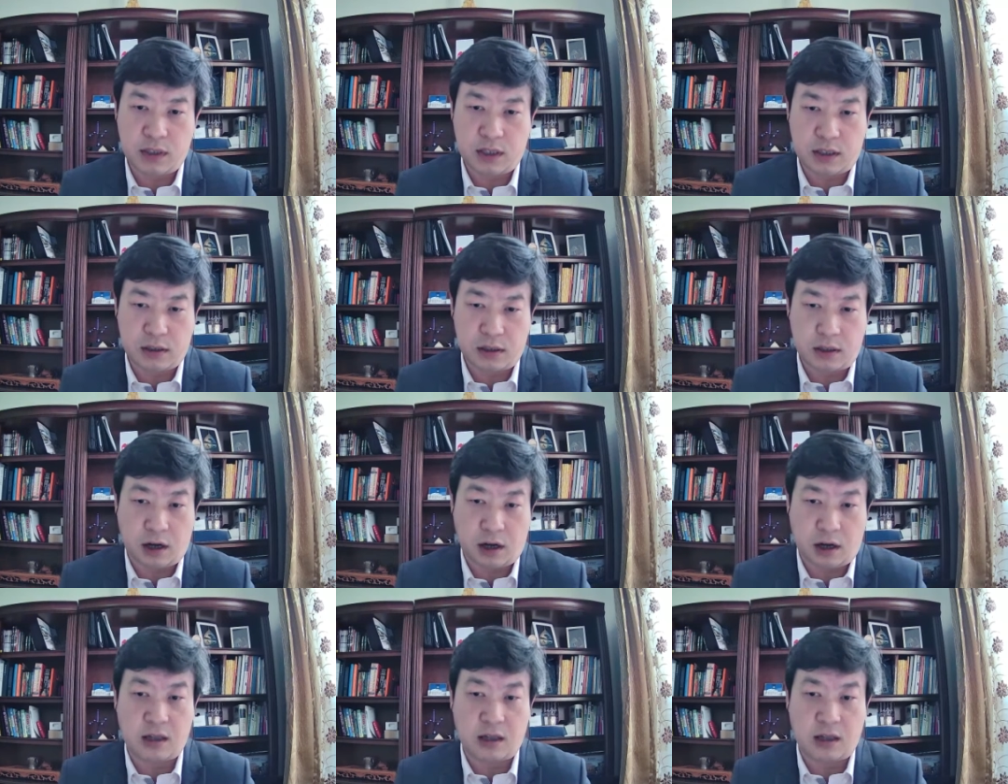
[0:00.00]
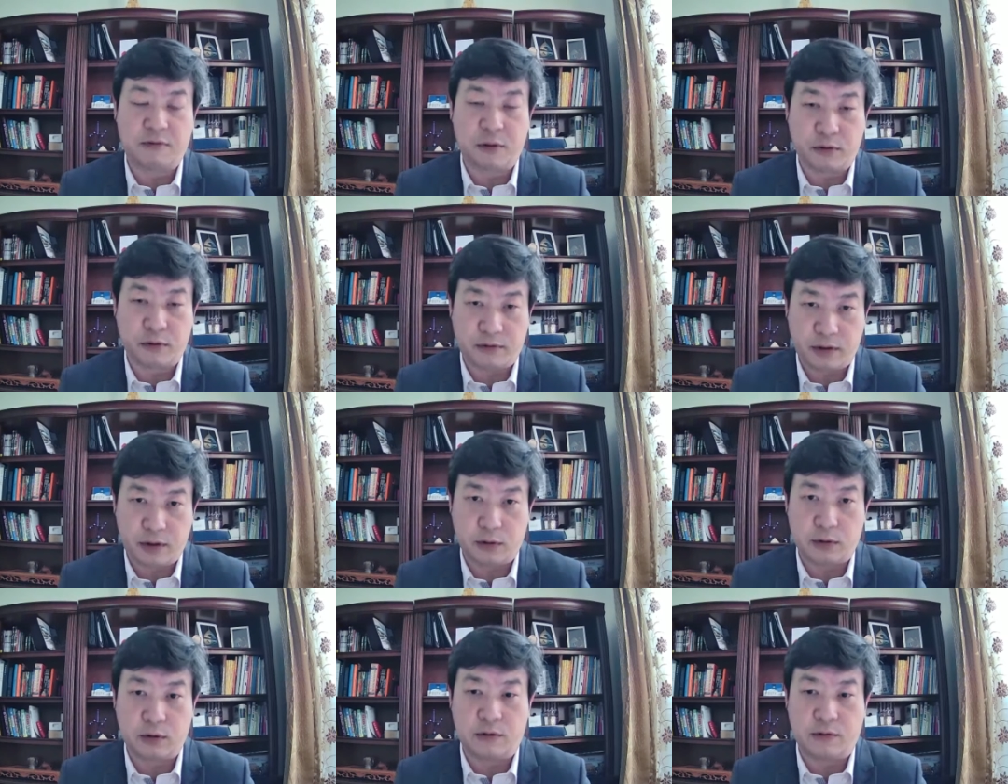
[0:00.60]
does not
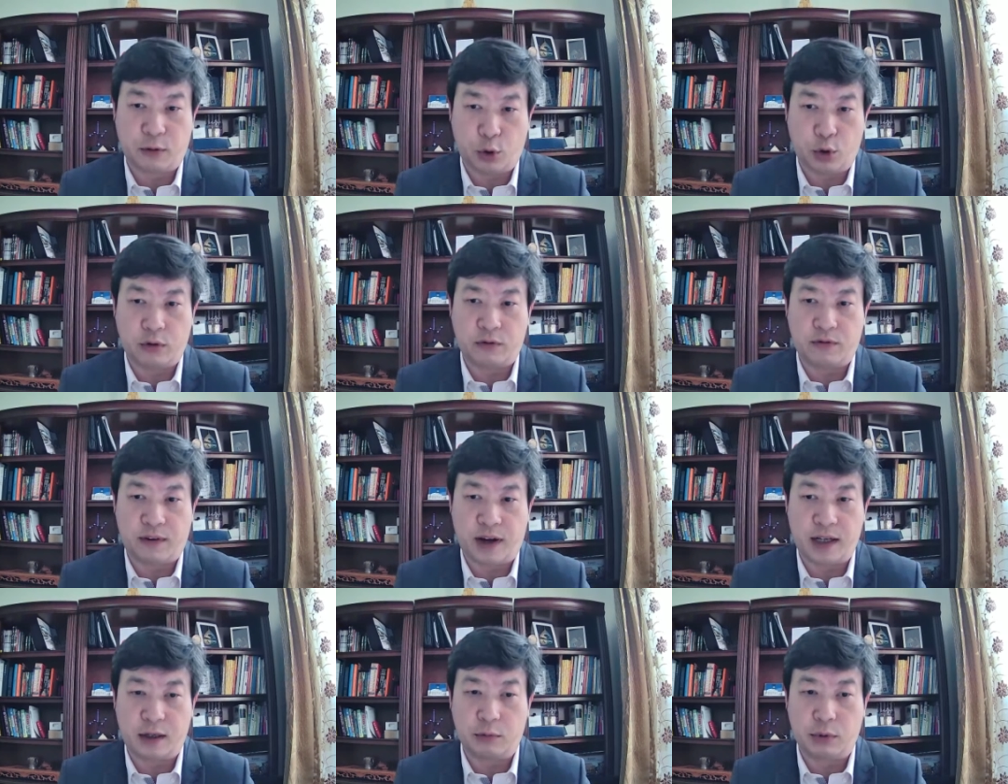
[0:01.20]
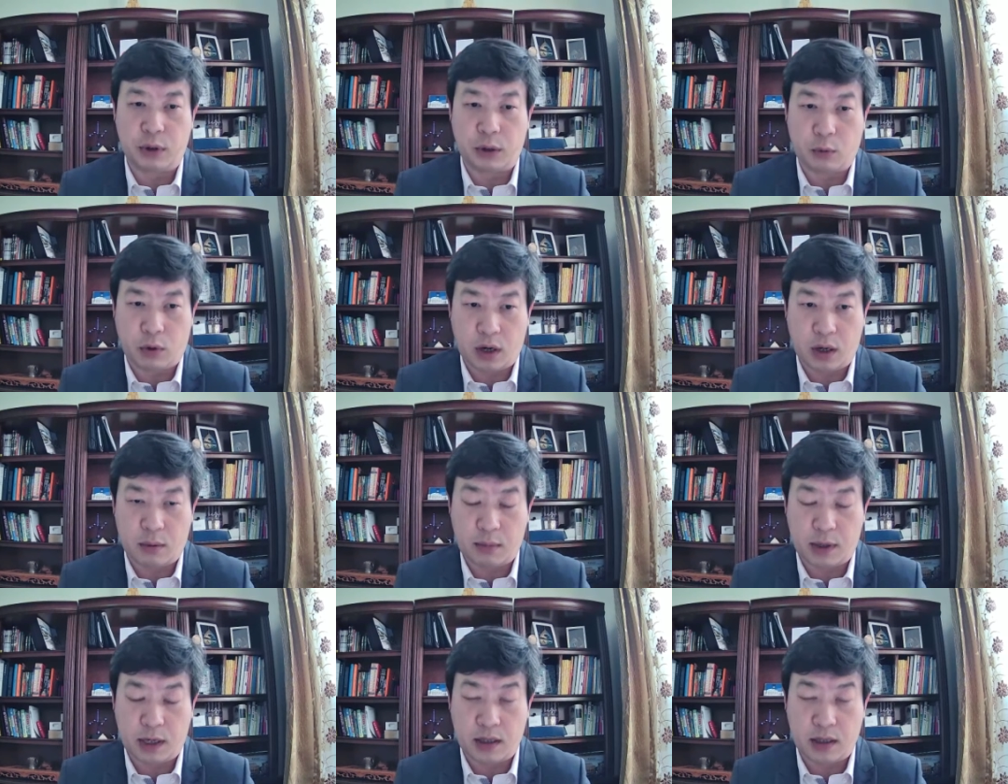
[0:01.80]
fulfill the foreign filing
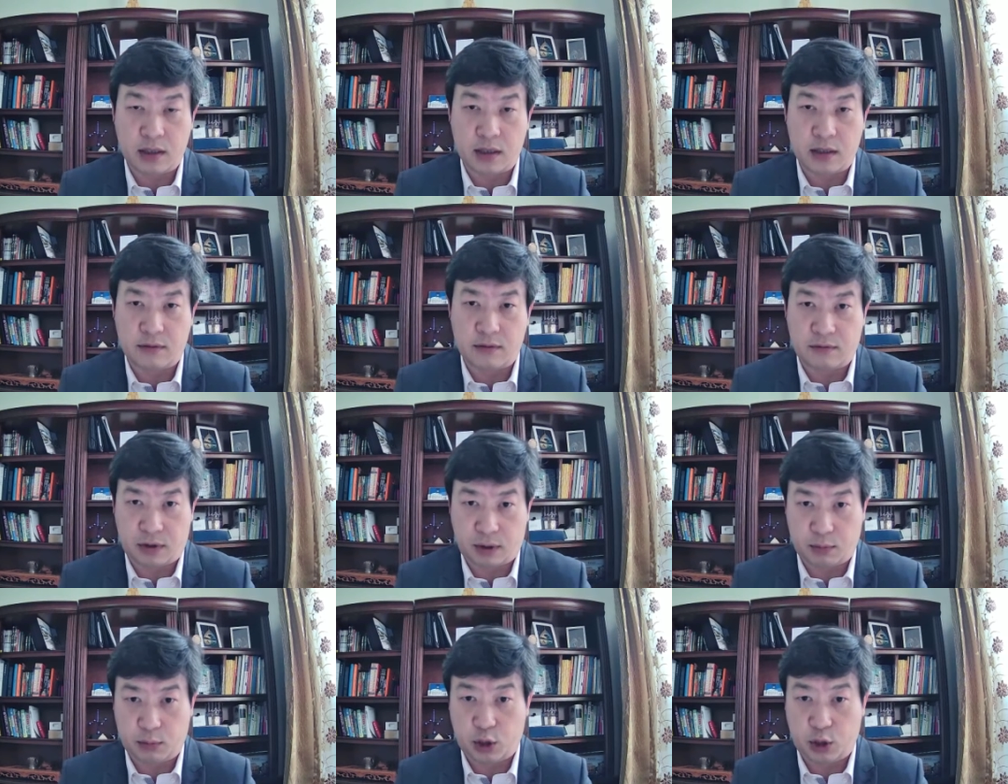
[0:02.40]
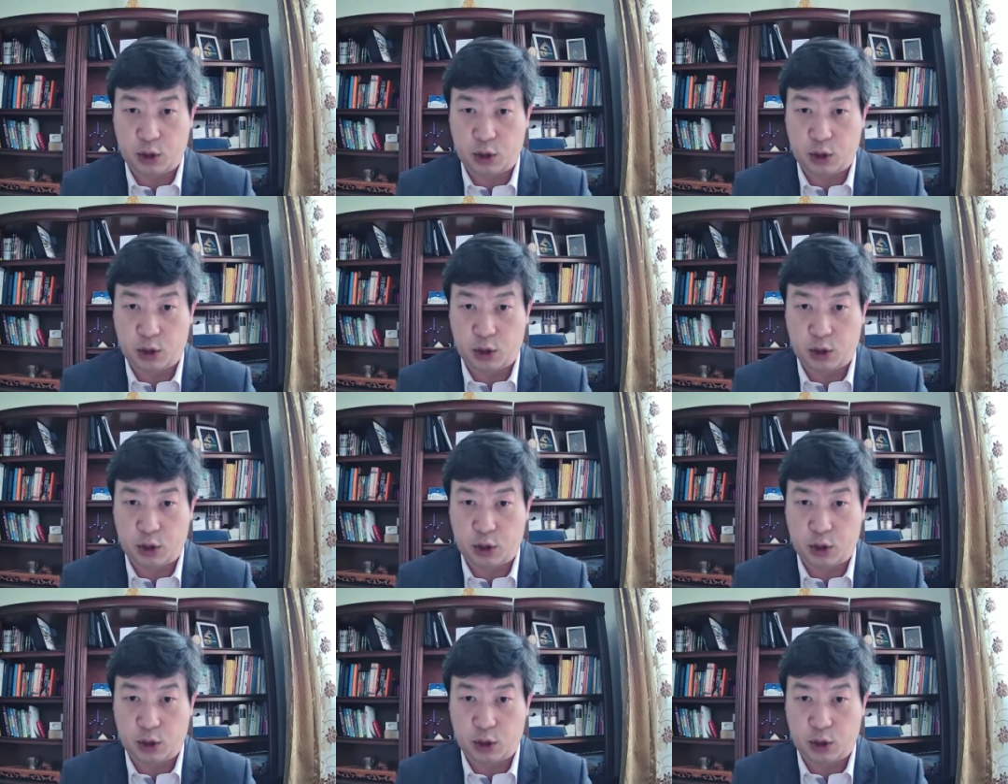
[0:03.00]
requirement from China.